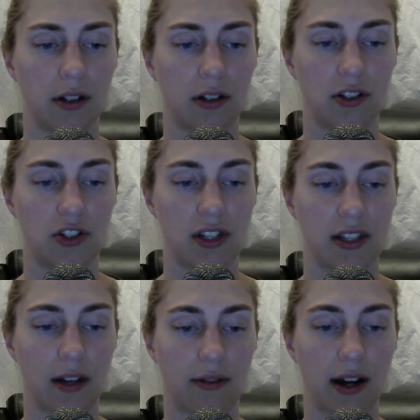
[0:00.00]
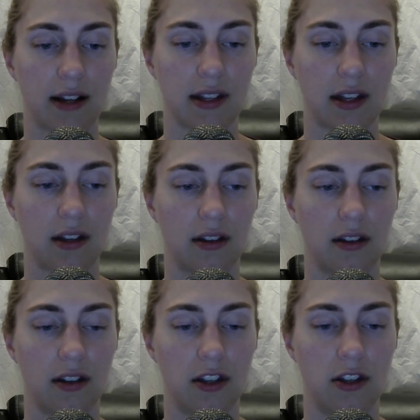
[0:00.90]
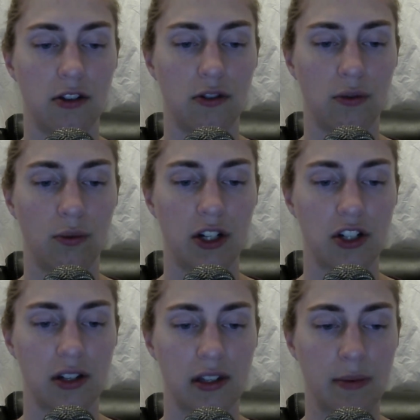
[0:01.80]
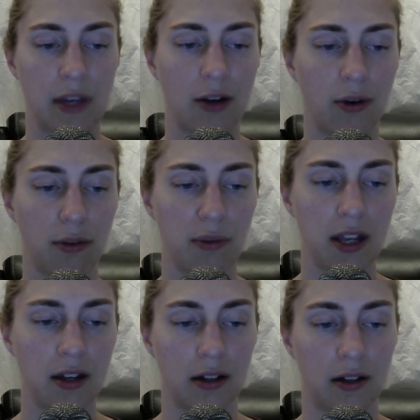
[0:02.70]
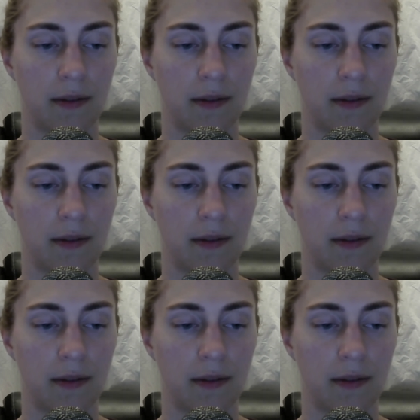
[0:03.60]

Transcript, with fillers: she said, rising, you wish to speak with me?